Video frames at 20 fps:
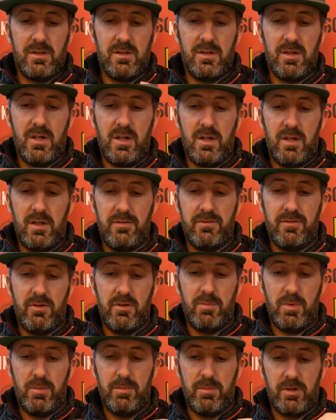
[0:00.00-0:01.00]
that if I
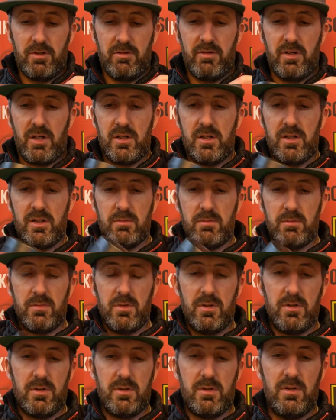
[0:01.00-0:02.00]
remember correctly.
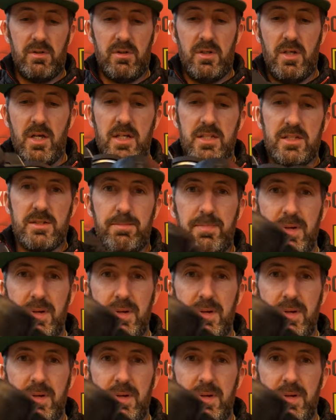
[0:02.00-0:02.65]
It's a